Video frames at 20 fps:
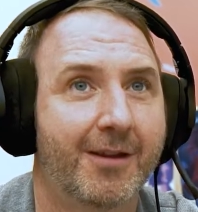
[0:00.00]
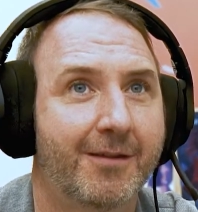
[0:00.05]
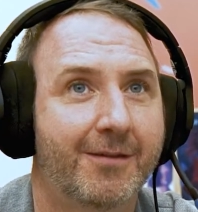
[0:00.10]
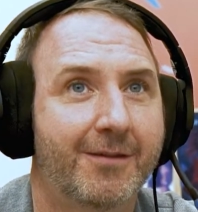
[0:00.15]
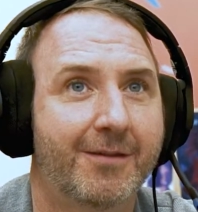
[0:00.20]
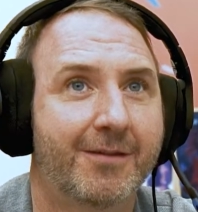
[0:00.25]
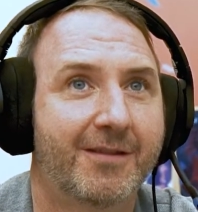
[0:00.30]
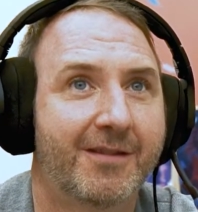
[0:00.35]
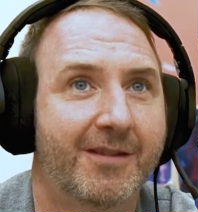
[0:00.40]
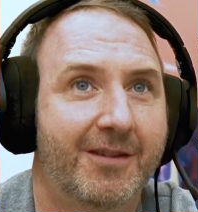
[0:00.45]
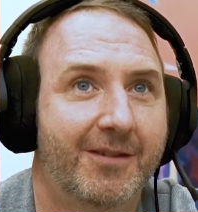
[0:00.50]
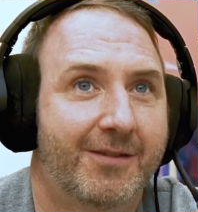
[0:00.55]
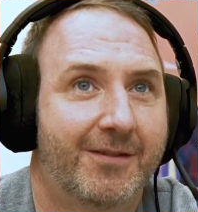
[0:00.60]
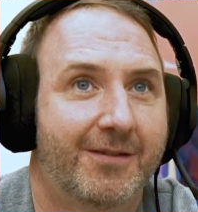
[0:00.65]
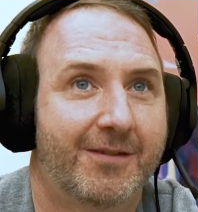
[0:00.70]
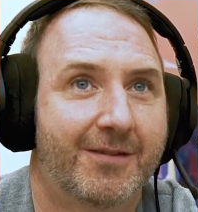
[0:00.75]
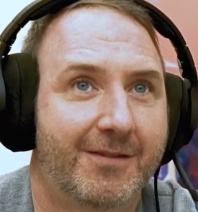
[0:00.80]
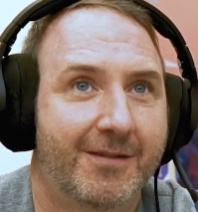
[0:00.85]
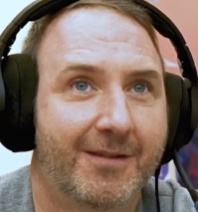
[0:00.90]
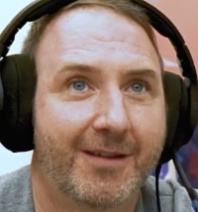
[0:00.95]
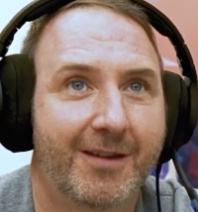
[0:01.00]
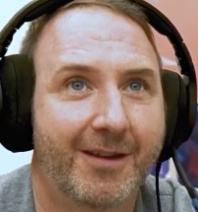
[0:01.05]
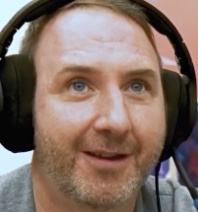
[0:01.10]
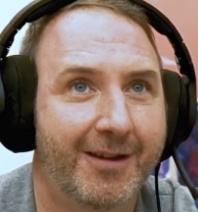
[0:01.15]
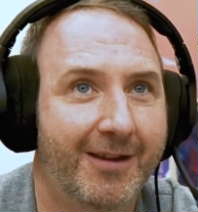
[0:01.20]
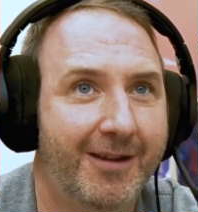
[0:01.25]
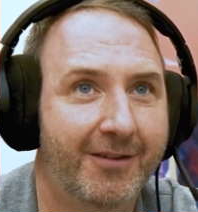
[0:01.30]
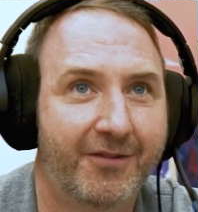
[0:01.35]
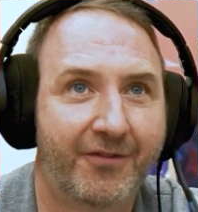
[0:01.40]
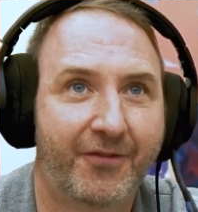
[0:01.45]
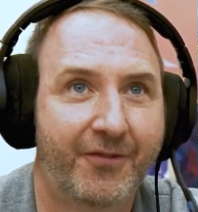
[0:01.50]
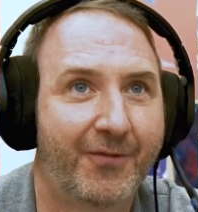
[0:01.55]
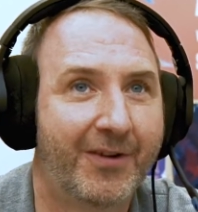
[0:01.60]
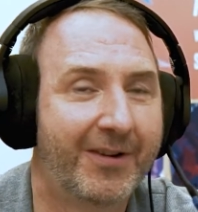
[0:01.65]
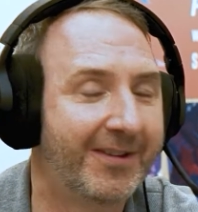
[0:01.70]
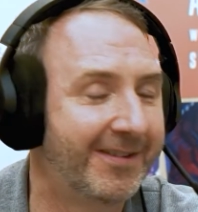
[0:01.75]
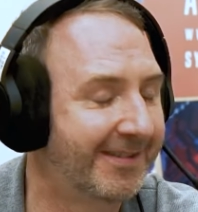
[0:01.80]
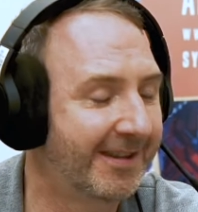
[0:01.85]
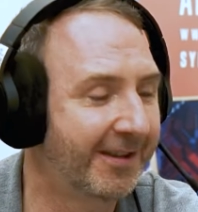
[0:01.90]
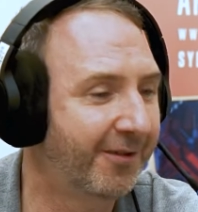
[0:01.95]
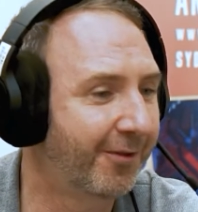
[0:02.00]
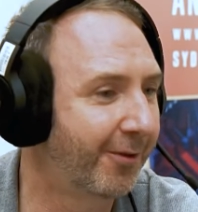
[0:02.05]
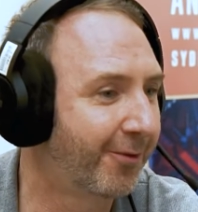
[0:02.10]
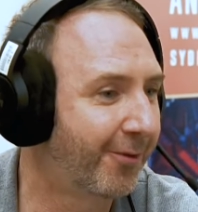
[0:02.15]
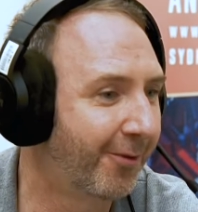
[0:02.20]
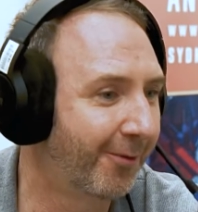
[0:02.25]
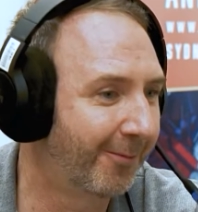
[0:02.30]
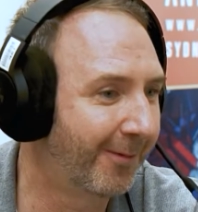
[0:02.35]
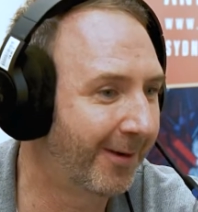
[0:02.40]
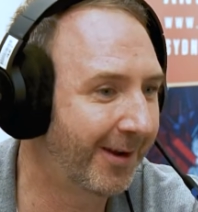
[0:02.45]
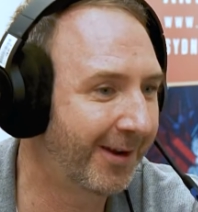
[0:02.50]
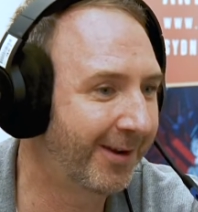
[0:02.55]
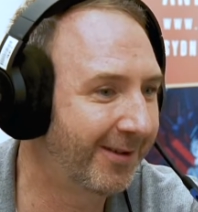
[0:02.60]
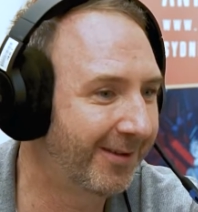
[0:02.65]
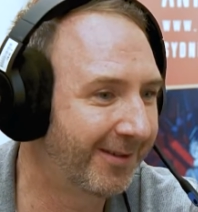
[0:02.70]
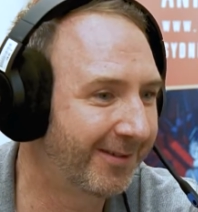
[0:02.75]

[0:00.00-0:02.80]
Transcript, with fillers: it's it's it's very cyclical, right?